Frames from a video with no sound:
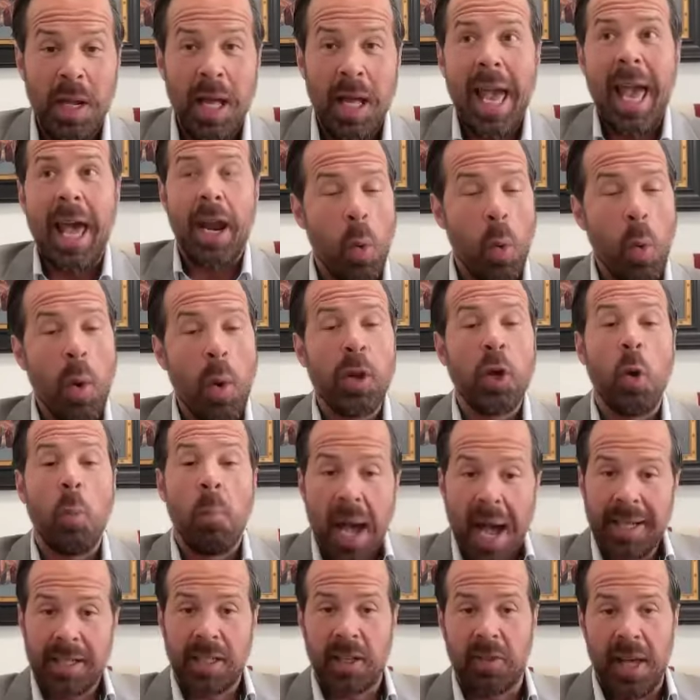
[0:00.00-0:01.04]
and I to go
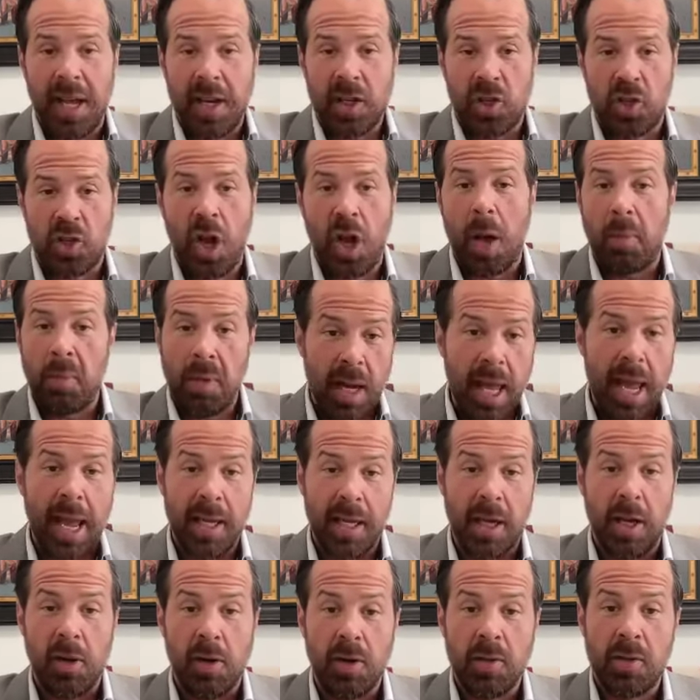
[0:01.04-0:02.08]
back to that job in 8
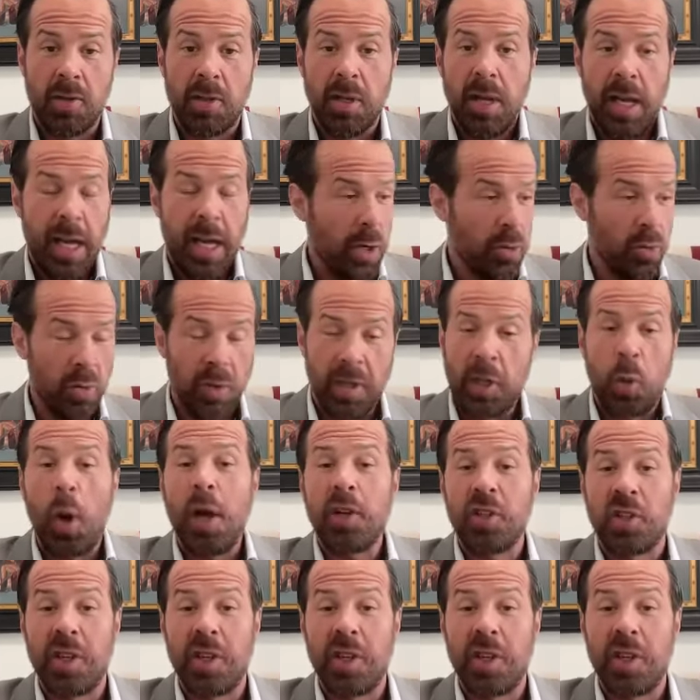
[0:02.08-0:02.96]
years and really crush it,